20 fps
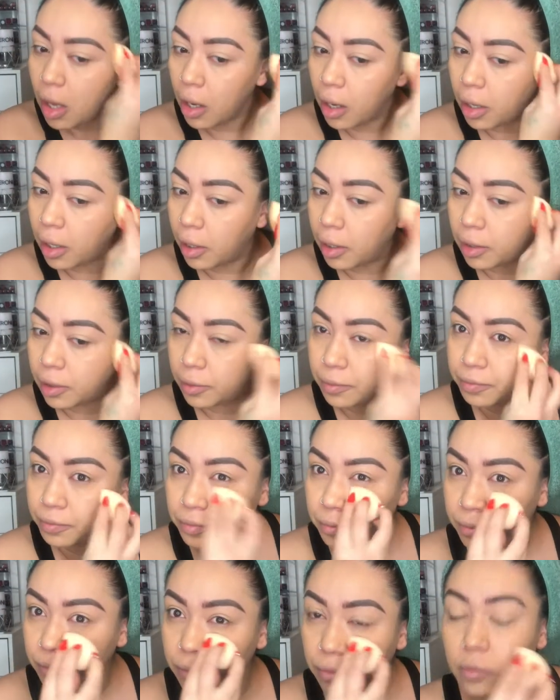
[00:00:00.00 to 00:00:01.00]
Oh,
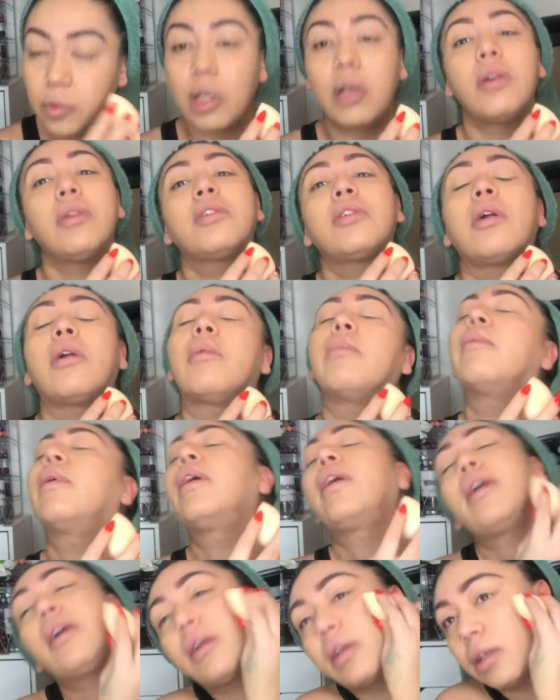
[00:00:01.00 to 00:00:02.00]
sorry,
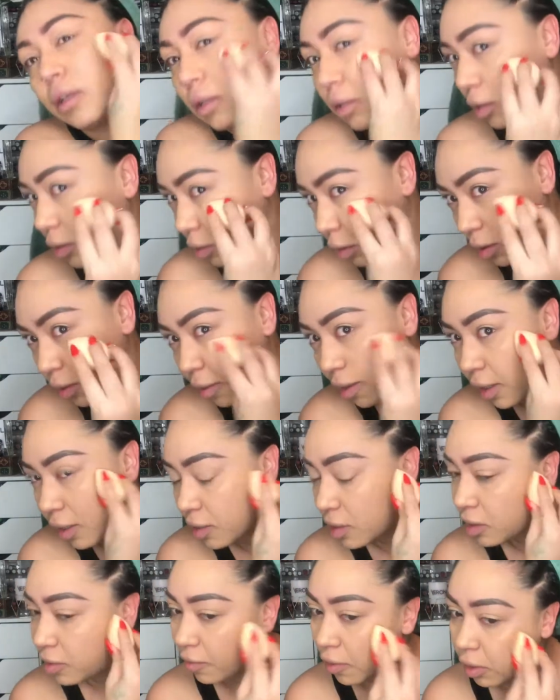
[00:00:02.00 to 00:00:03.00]
my hair
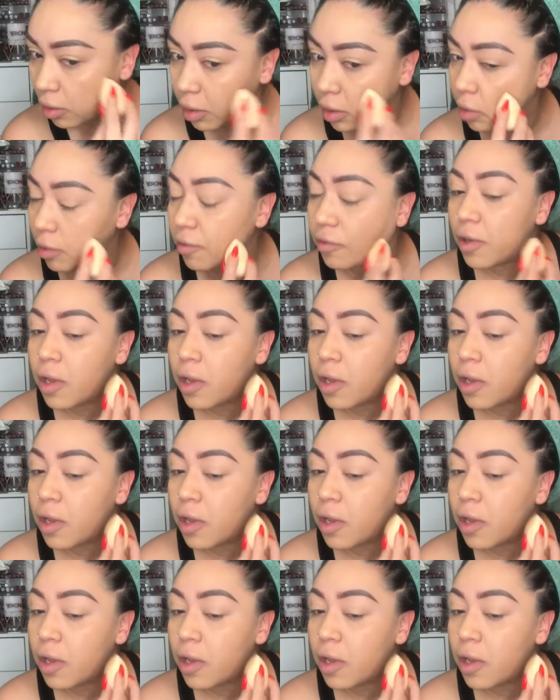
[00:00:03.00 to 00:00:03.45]
thing is falling